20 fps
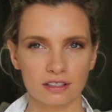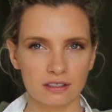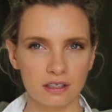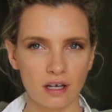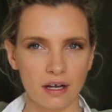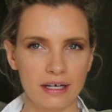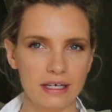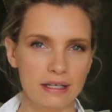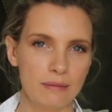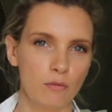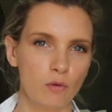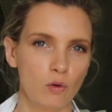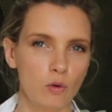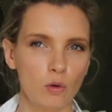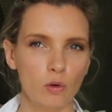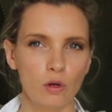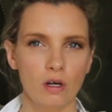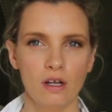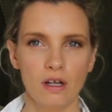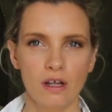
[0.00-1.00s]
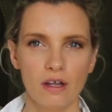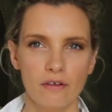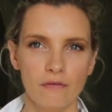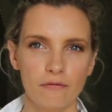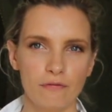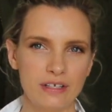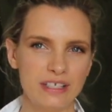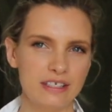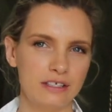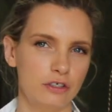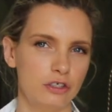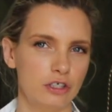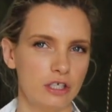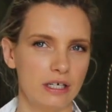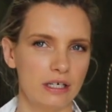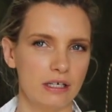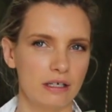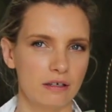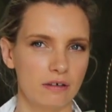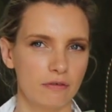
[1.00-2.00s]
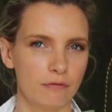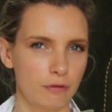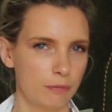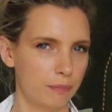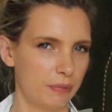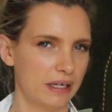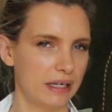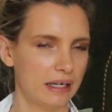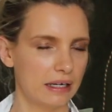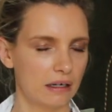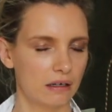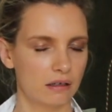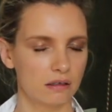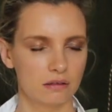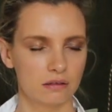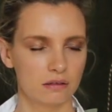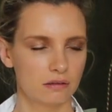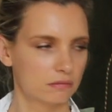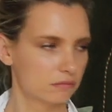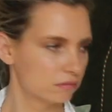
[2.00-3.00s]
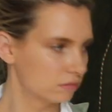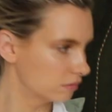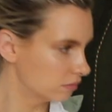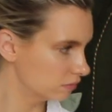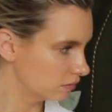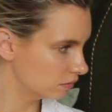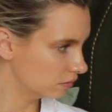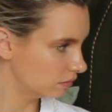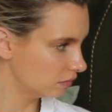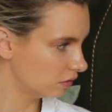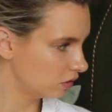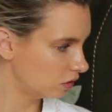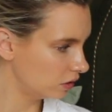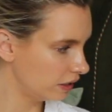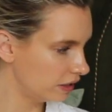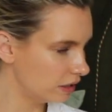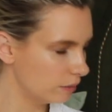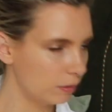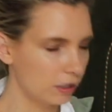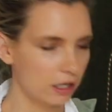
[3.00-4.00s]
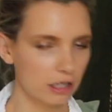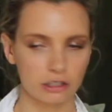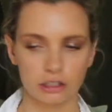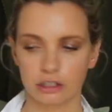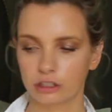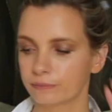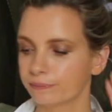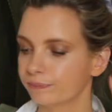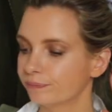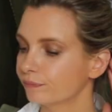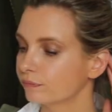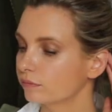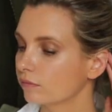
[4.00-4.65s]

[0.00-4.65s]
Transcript: slightly more vintagey for being in the blush.